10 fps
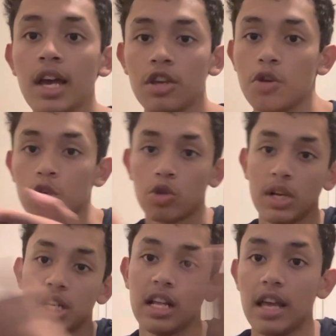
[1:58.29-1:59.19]
you
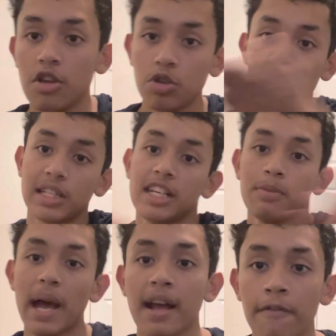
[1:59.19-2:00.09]
switch and you switch lanes
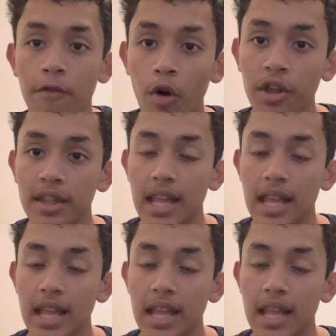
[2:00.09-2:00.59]
back and forth.